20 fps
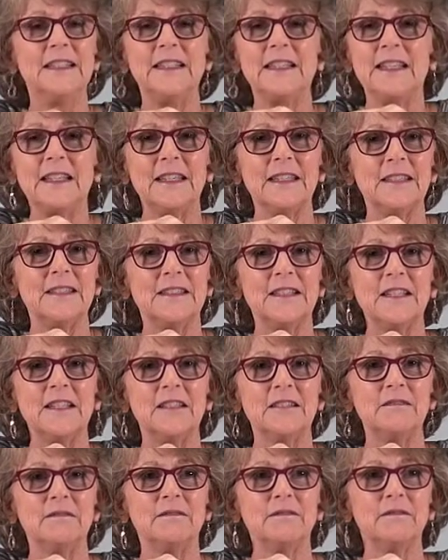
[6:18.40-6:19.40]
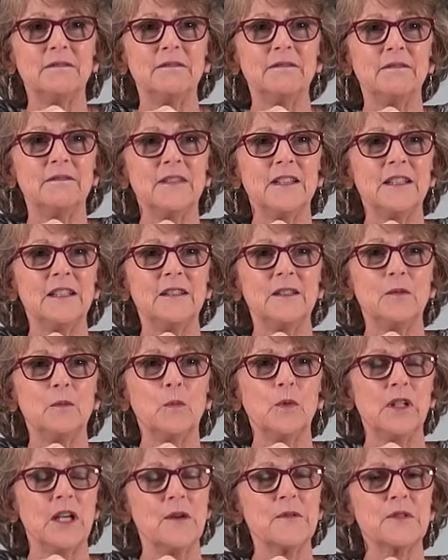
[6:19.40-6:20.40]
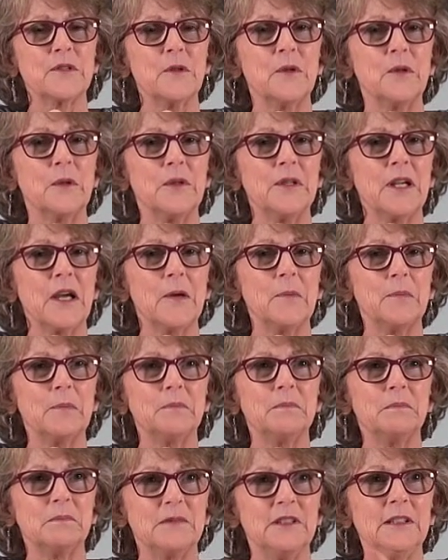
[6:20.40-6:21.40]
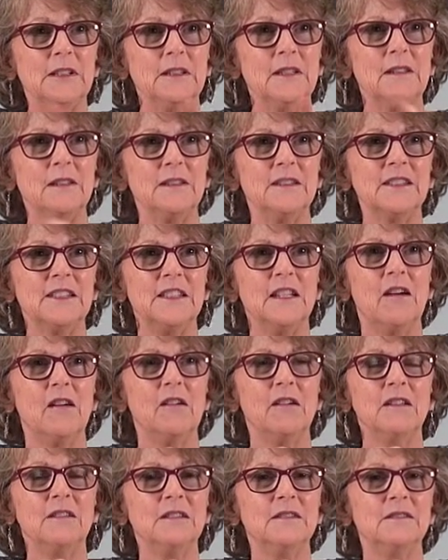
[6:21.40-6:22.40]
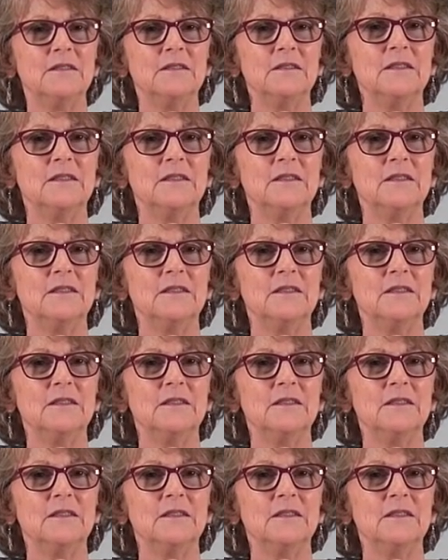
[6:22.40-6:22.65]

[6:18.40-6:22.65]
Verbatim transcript: And uh, when I was growing up, young,